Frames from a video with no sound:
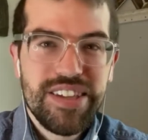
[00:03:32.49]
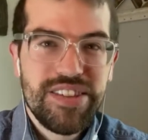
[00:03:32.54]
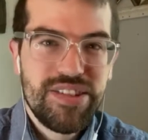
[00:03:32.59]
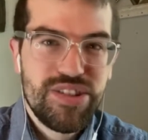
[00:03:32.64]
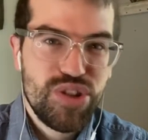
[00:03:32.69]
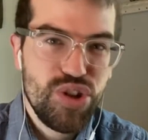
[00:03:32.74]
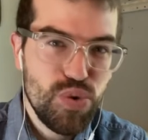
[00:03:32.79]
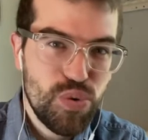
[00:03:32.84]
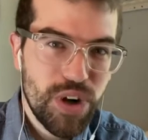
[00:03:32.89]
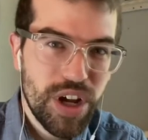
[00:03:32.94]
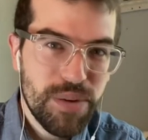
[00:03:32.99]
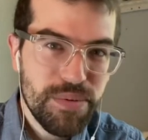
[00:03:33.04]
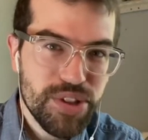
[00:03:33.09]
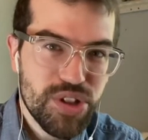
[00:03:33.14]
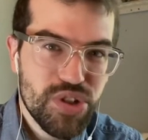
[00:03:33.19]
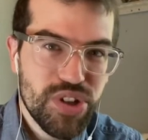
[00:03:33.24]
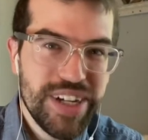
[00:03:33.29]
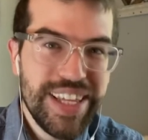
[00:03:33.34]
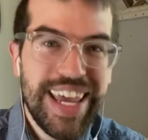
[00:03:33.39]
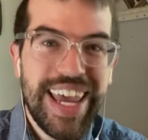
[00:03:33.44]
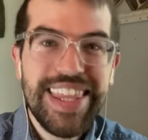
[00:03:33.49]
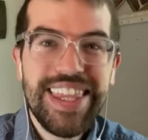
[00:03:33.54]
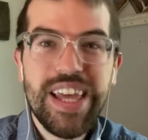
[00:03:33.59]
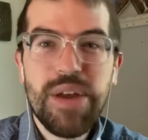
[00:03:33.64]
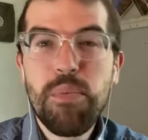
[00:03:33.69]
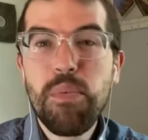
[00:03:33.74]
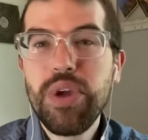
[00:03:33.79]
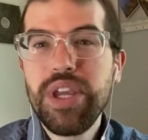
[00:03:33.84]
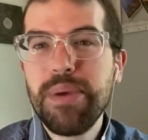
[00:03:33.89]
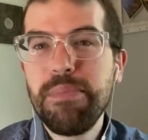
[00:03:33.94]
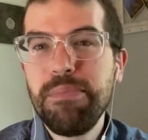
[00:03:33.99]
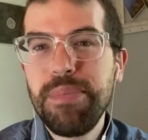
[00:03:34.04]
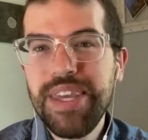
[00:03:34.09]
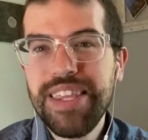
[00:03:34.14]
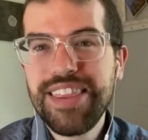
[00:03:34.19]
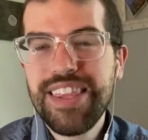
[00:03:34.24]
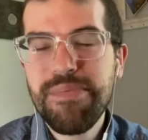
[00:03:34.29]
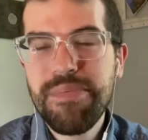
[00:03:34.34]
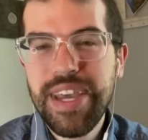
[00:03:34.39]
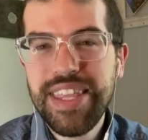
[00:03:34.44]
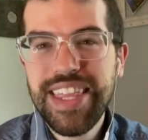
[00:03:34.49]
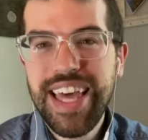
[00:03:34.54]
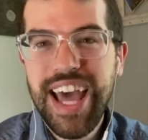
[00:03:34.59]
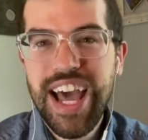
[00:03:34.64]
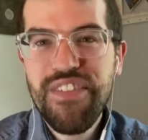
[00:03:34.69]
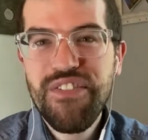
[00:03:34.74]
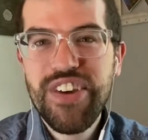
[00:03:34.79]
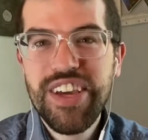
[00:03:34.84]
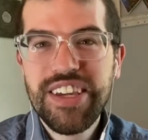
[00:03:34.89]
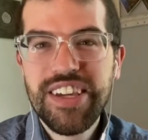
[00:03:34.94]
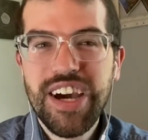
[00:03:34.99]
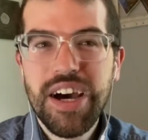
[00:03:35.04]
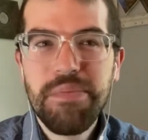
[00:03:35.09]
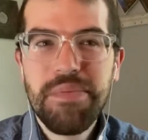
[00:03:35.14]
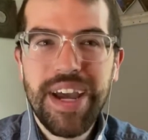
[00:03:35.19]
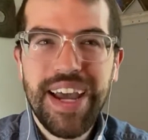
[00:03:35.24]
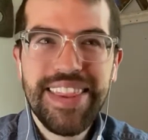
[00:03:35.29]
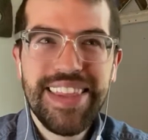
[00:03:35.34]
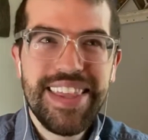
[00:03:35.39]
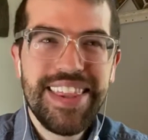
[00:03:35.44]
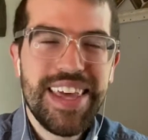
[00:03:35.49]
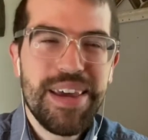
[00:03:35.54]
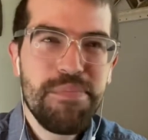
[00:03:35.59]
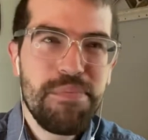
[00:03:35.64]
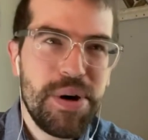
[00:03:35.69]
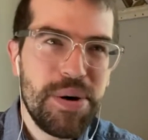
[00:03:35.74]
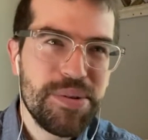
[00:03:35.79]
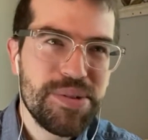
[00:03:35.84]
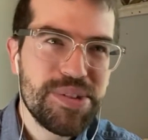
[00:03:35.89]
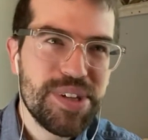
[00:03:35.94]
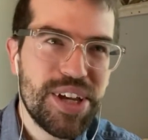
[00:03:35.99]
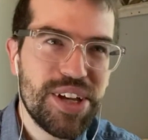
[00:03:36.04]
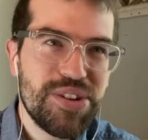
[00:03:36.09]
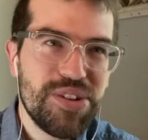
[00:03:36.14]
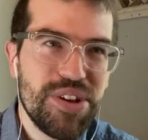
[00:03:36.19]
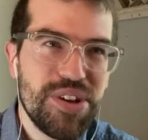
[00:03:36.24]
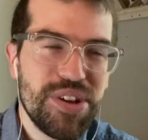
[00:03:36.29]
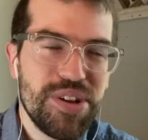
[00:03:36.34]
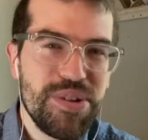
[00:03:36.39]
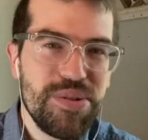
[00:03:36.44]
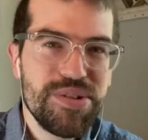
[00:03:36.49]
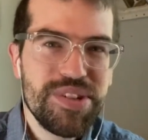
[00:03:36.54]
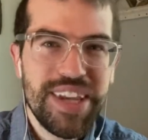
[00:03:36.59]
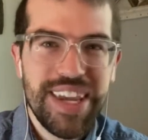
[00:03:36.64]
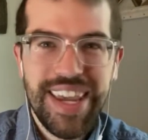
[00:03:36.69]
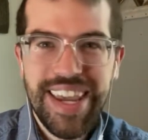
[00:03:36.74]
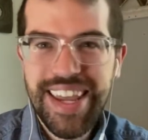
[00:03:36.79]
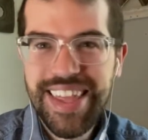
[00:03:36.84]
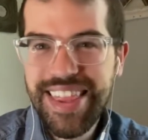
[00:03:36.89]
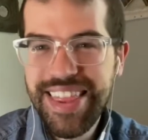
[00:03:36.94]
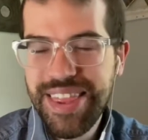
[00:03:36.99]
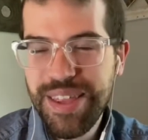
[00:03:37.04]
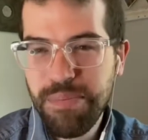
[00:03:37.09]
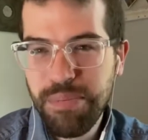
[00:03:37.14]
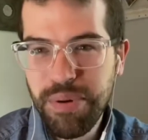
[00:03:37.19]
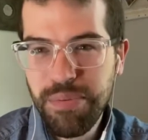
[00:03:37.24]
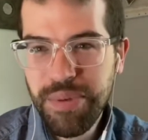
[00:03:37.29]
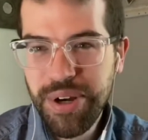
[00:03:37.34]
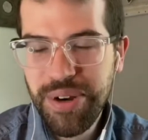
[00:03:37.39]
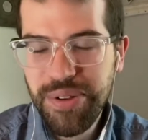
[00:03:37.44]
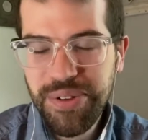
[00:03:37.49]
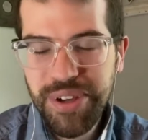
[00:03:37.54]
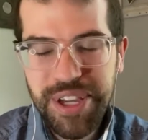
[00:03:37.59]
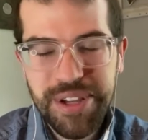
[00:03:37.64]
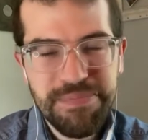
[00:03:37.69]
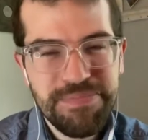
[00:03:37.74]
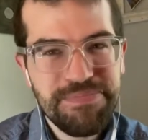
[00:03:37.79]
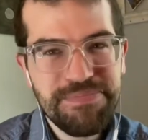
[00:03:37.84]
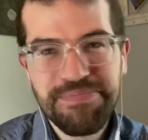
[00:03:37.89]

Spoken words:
to Real Madrid, and then we can beat them in the FA Cup, and then they most likely lose in the Premier League,